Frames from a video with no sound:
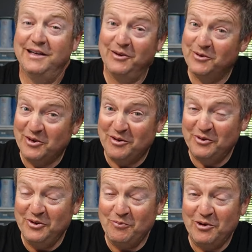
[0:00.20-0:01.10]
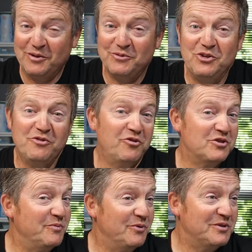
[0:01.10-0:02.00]
Hello, good afternoon. Welcome to New
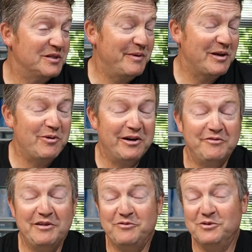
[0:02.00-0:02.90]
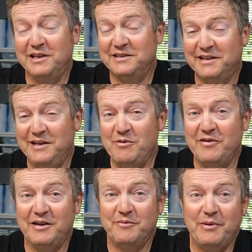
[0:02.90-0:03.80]
Forest Morphs. It's been quite an eventful day today. We've
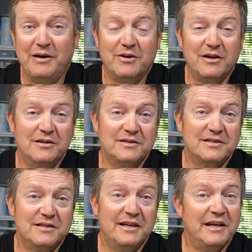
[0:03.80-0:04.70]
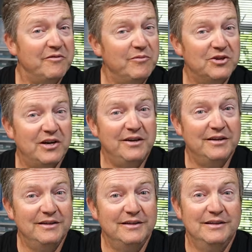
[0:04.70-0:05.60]
had power cuts today, haven't we, Jared?
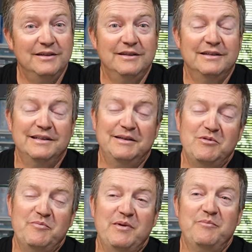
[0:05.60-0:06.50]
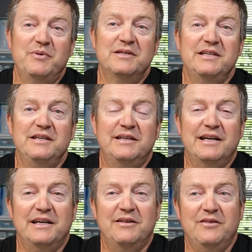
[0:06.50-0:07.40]
And we've been busy
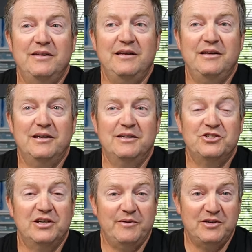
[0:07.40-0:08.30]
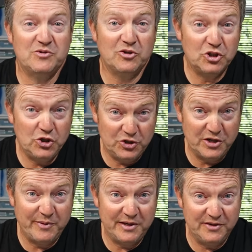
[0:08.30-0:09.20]
getting the generators. We've got two
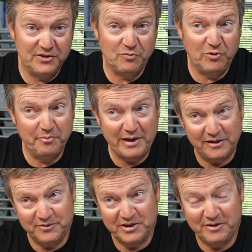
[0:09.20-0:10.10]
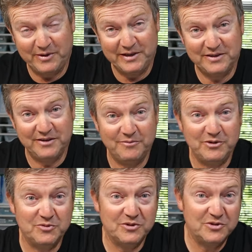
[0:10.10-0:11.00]
generators, one backup generator
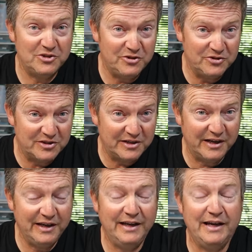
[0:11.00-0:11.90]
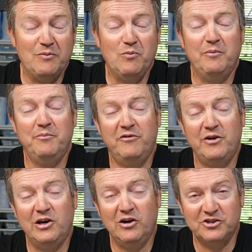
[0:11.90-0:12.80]
which was used today and one
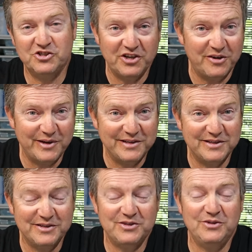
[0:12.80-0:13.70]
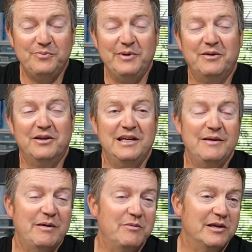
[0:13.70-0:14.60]
very large generator to be able to
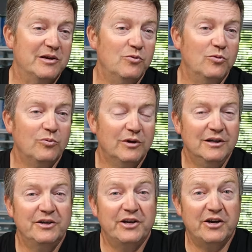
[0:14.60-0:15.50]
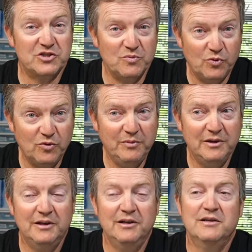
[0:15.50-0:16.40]
keep everything all nice and warm.
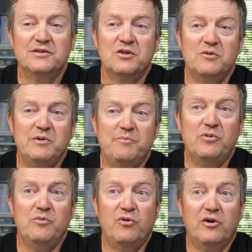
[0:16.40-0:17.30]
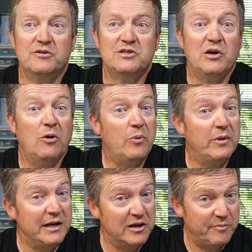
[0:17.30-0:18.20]
So we put priority on
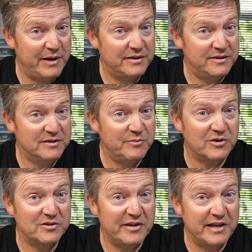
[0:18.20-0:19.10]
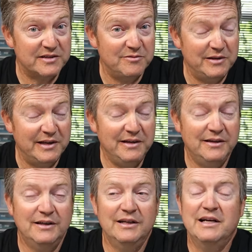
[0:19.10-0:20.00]
the incubators because of the eggs are in there,
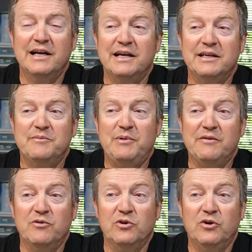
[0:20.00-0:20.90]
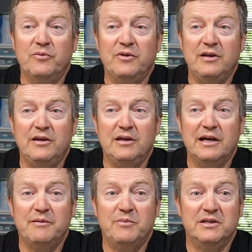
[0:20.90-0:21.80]
and believe it or not, the
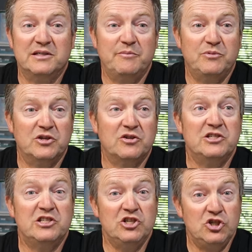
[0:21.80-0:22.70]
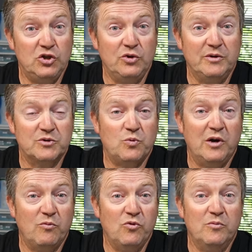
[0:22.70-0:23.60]
ambient temperature, because it's in June, it was
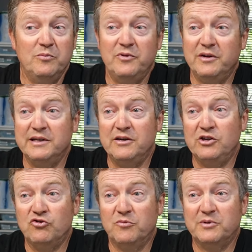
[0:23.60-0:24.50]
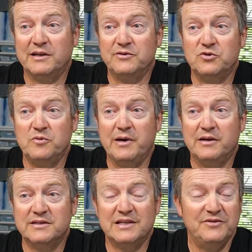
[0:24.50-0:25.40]
quite warm, that it only dropped down to
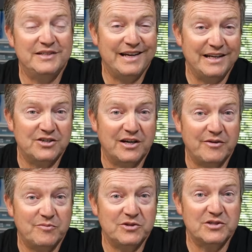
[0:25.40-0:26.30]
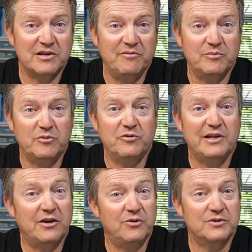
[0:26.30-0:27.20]
about 78, Jared, which is comfortable for
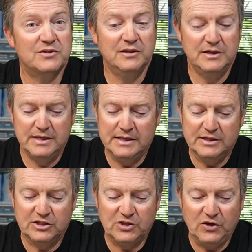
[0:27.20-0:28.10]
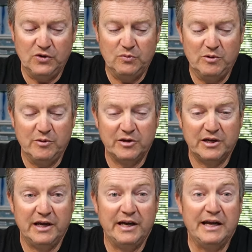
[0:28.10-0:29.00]
the adults. So we were
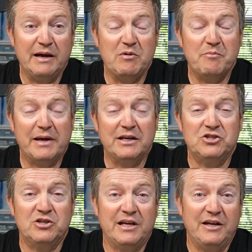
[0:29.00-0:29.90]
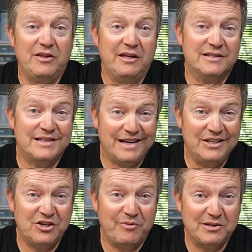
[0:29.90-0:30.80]
okay, and we managed to get the
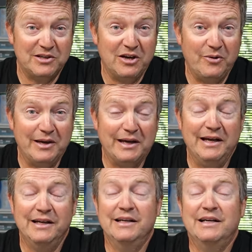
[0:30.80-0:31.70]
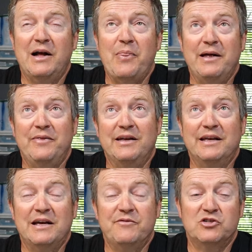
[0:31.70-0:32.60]
second generator going, and that then
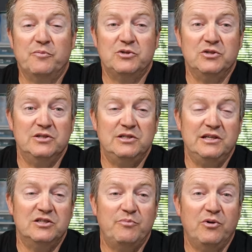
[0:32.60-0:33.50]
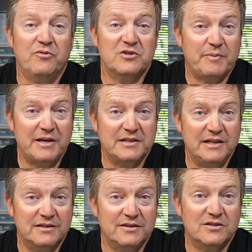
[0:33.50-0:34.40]
gave us the opportunity to put on the space
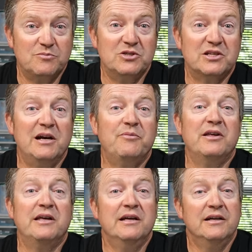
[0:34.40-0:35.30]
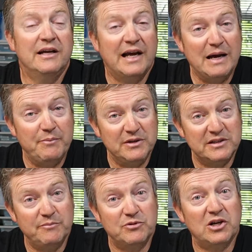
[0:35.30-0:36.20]
heaters, which kept the ambient
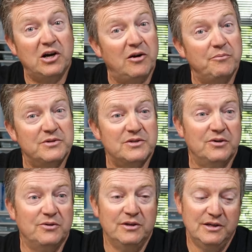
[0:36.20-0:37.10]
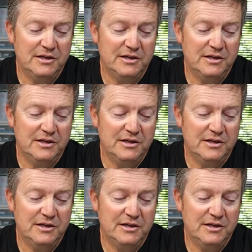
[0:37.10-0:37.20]
temperature up. So,